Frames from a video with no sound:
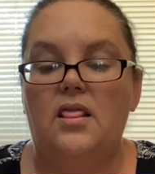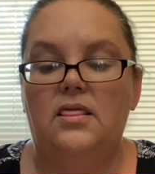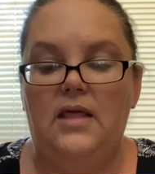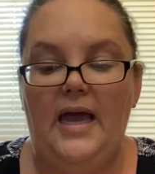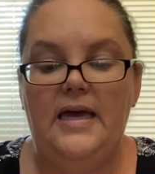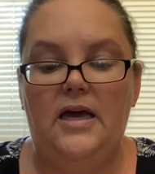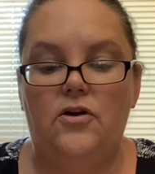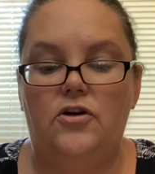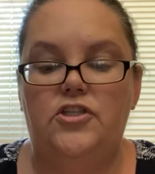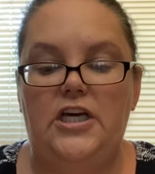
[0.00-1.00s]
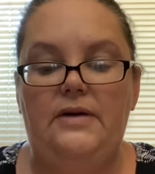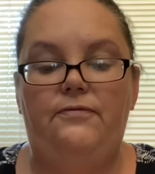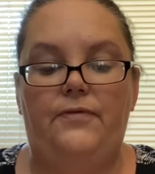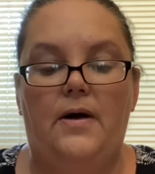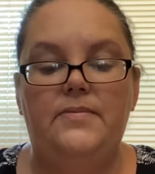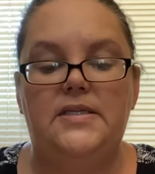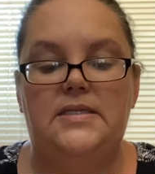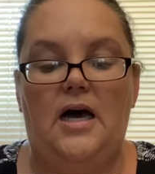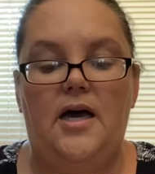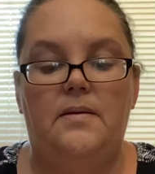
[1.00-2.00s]
Light energy from the
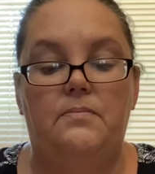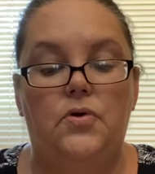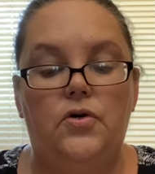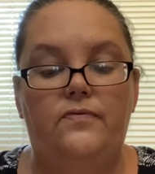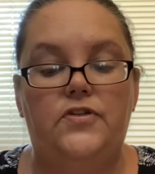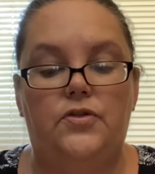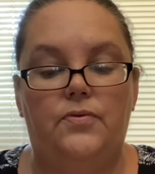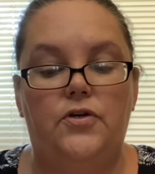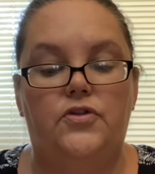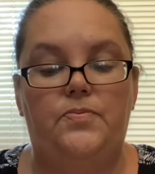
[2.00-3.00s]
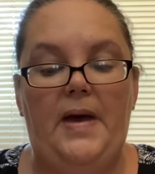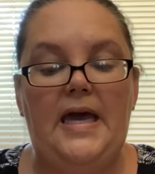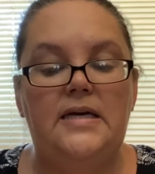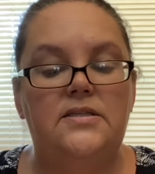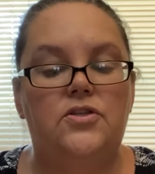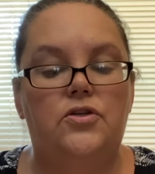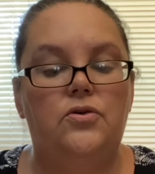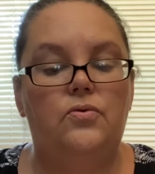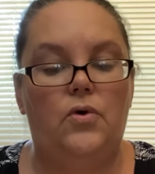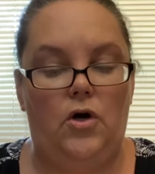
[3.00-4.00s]
sun moves through space
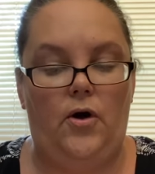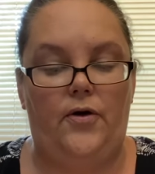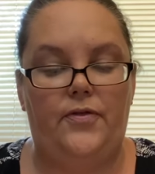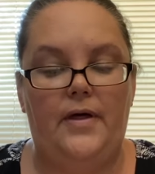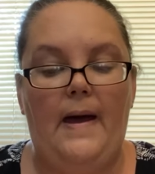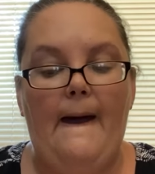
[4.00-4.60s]
to Earth.